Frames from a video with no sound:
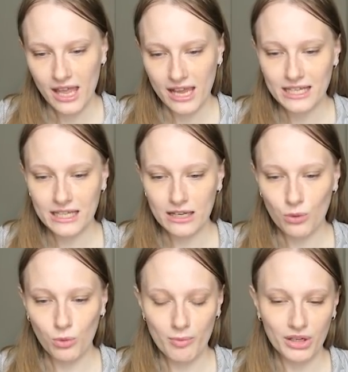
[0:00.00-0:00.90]
a
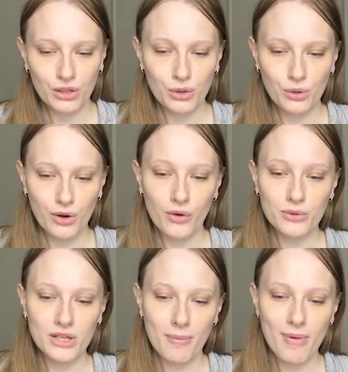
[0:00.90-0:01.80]
woman who
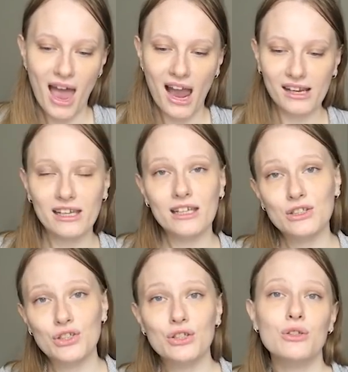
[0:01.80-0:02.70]
goes back
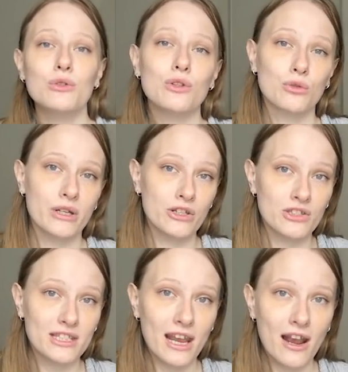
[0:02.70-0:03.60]
into the
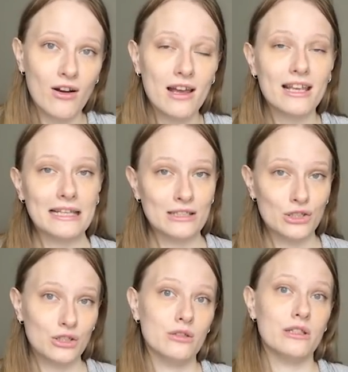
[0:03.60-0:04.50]
Regency era,
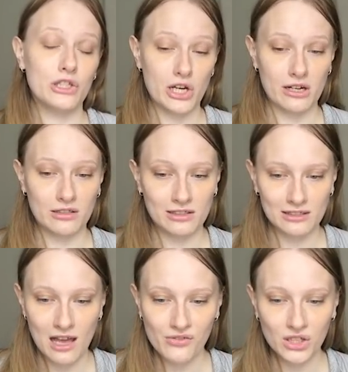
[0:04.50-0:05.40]
into the Jane
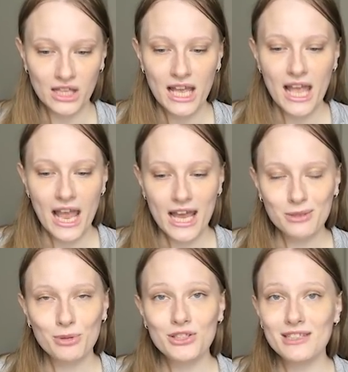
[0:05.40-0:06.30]
Austen novel,
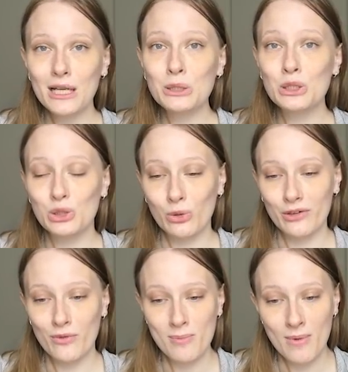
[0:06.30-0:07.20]
and proceeds to sort
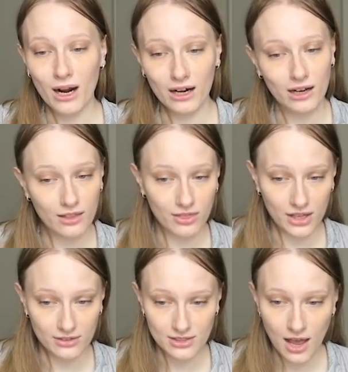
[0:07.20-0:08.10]
of muck
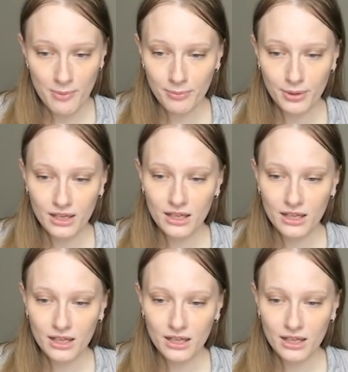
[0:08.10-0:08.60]
things up.